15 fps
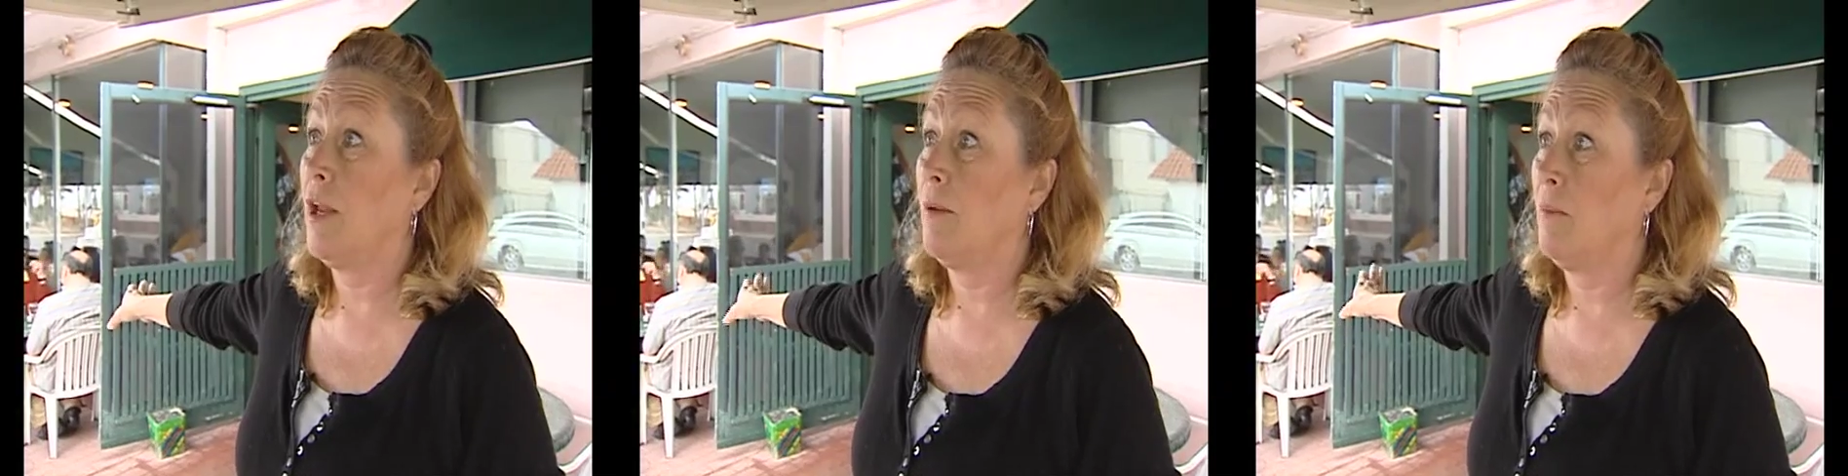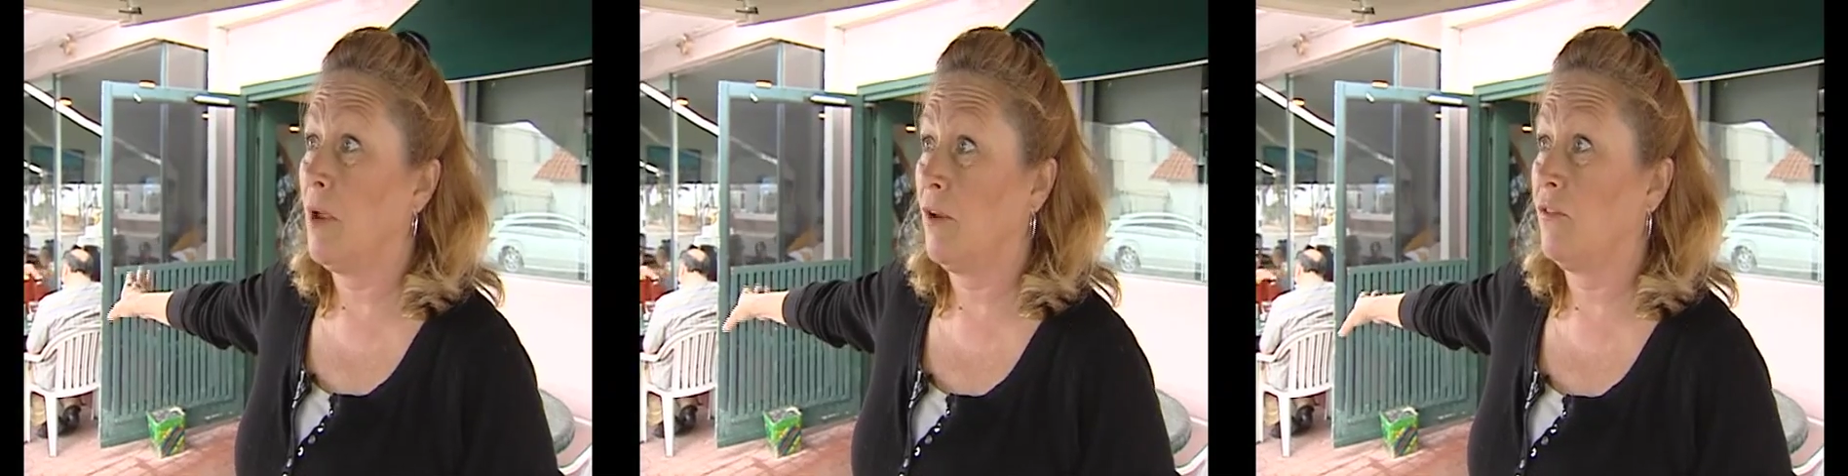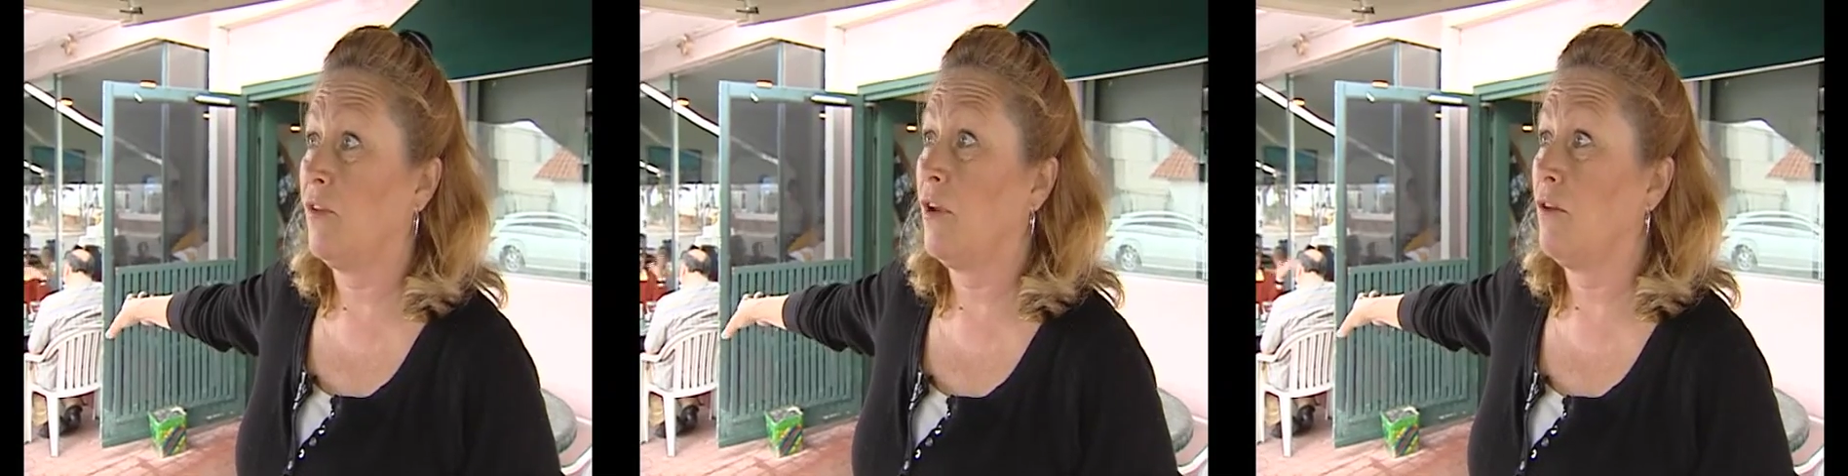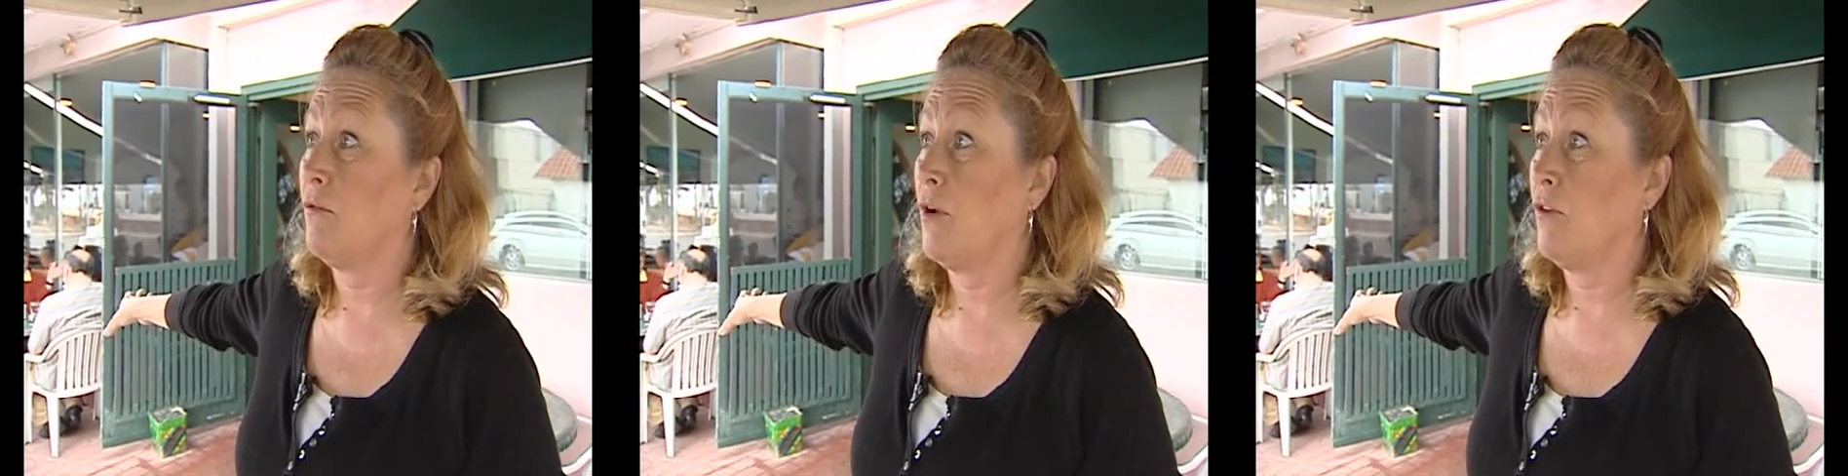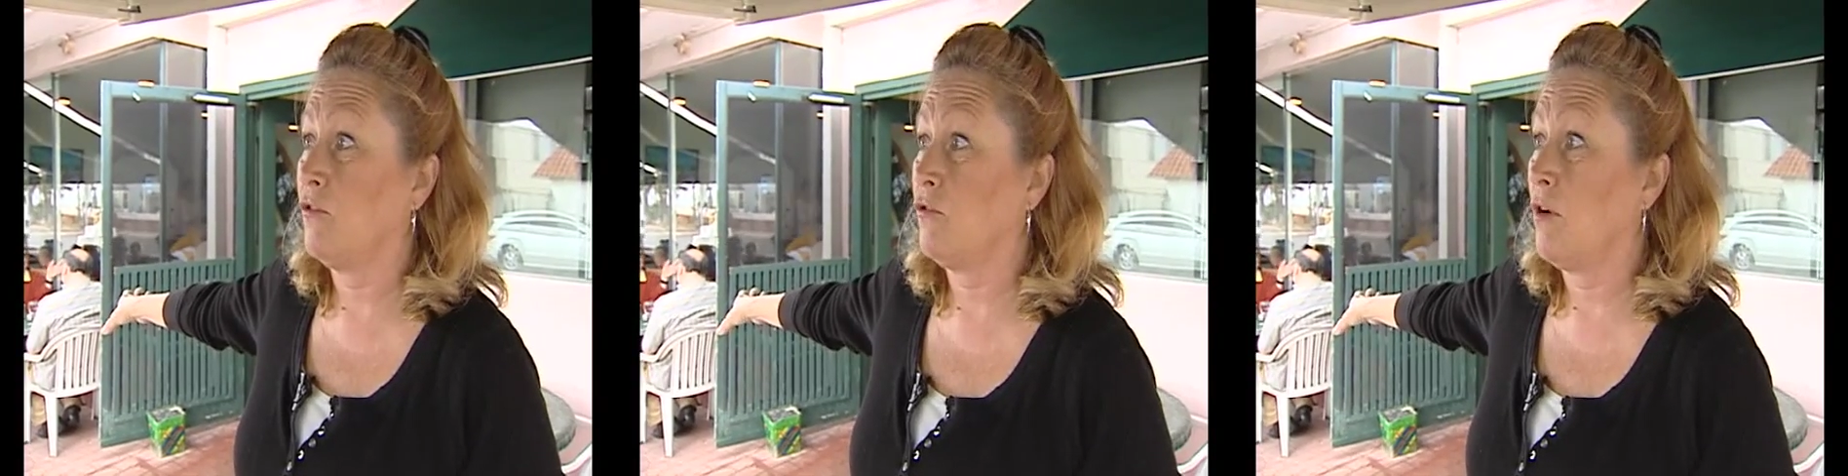And a Mexican
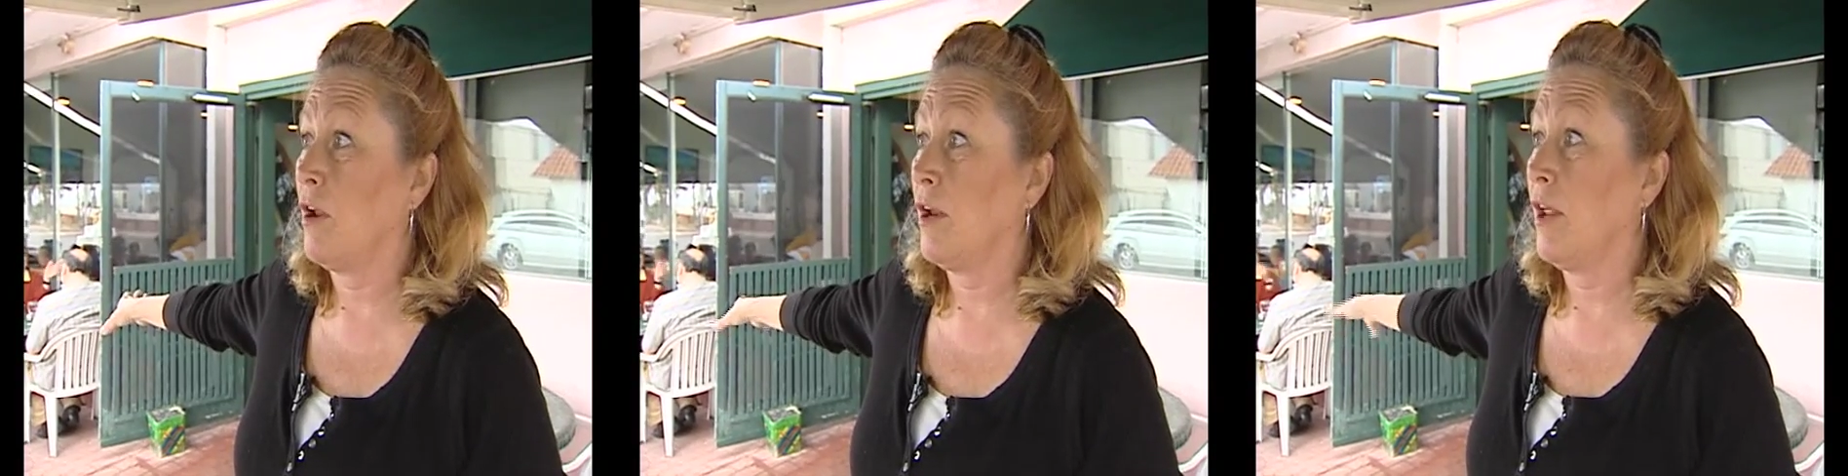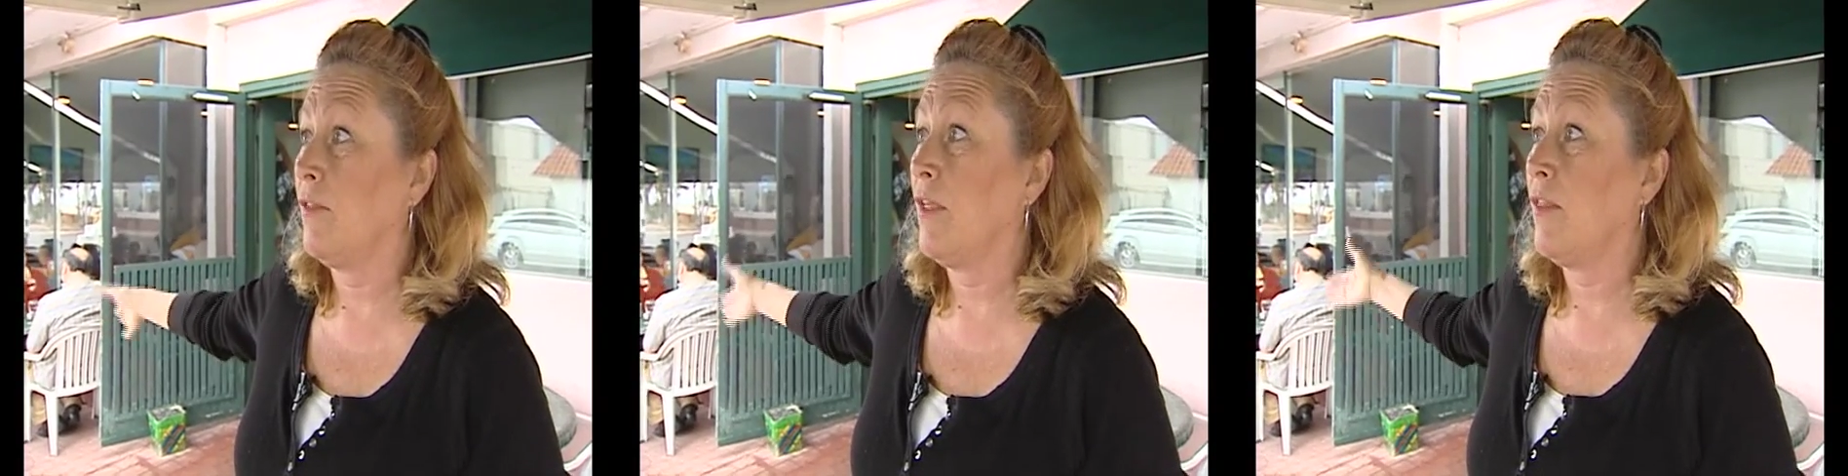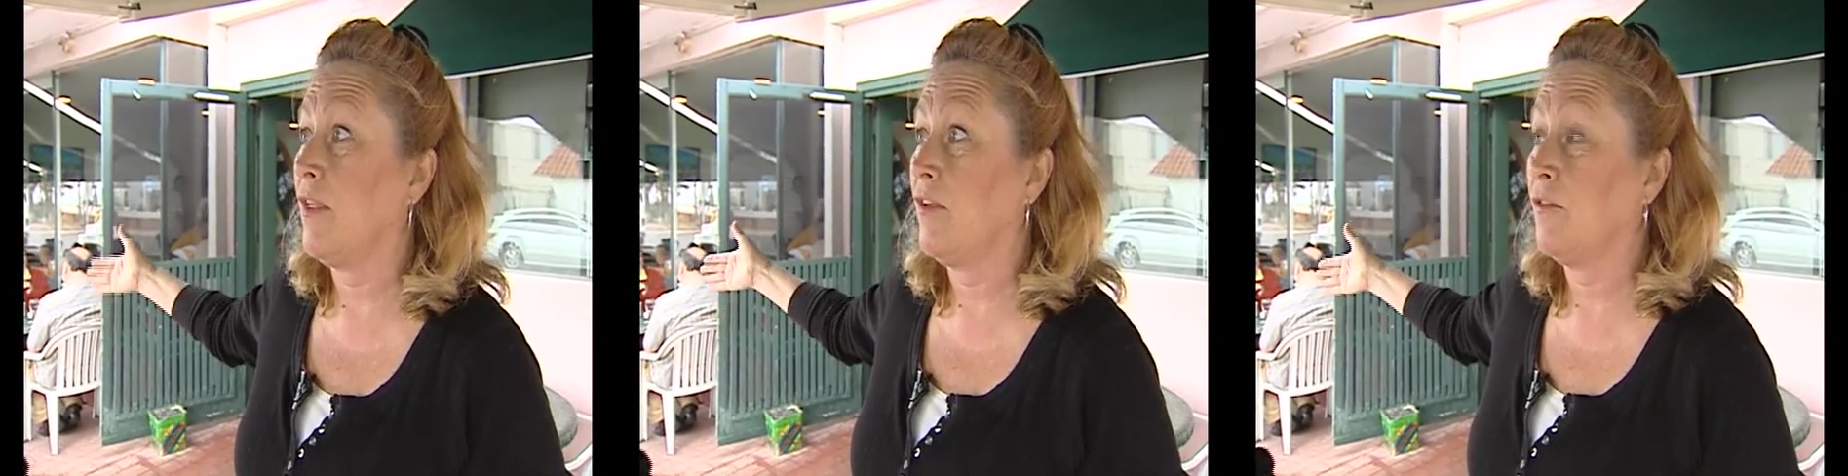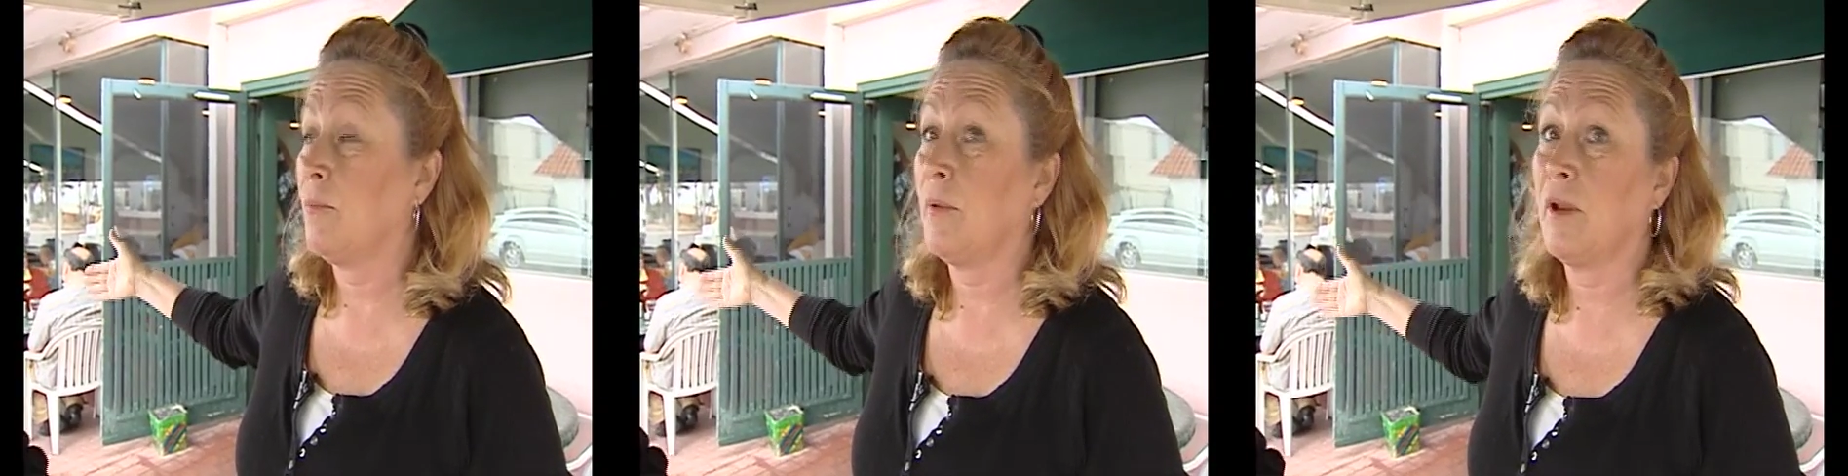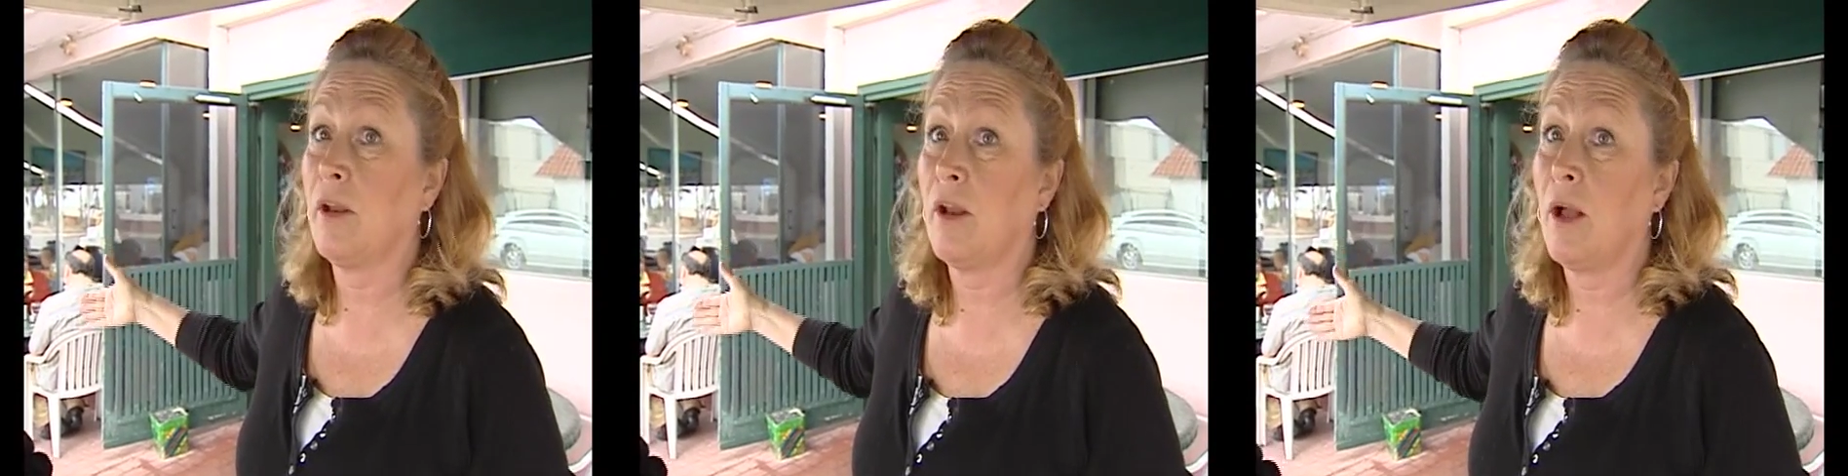restaurant, and then they
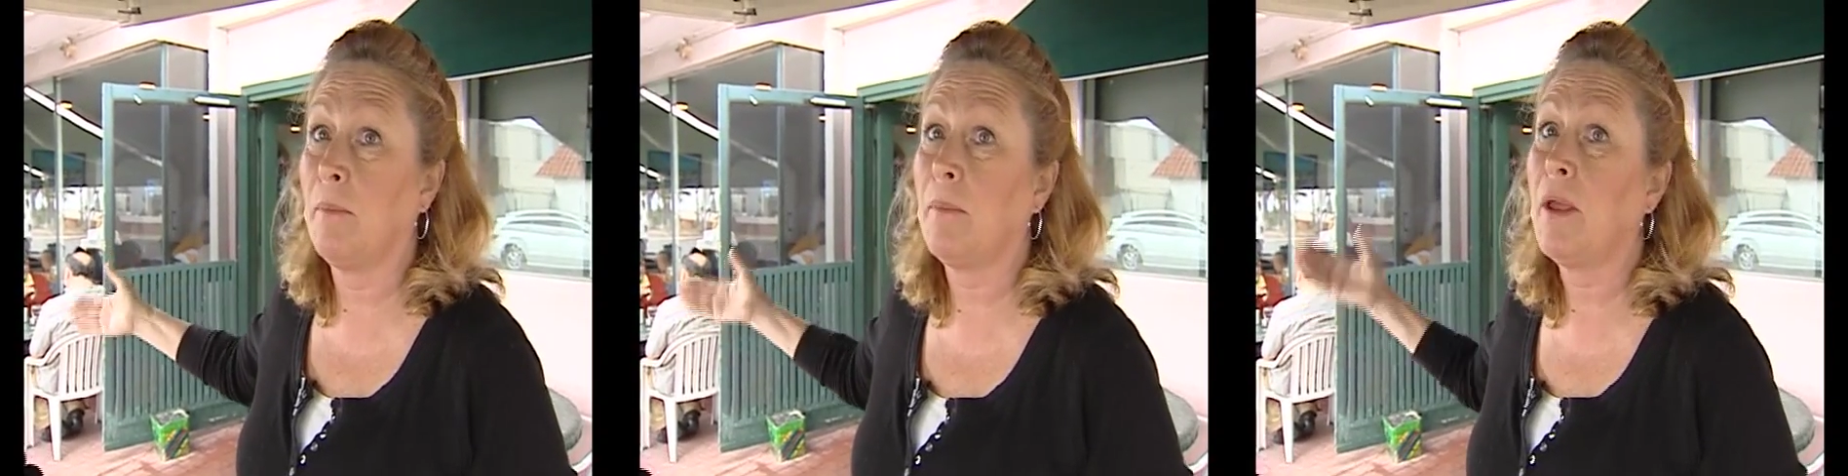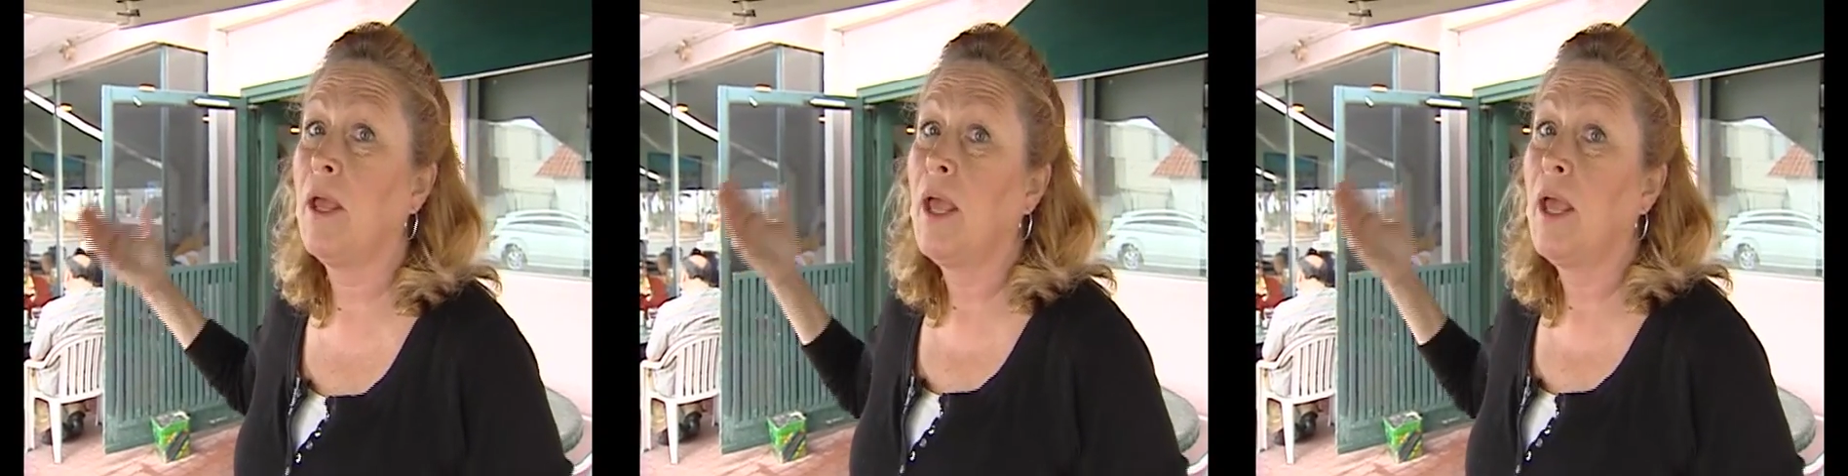split it up,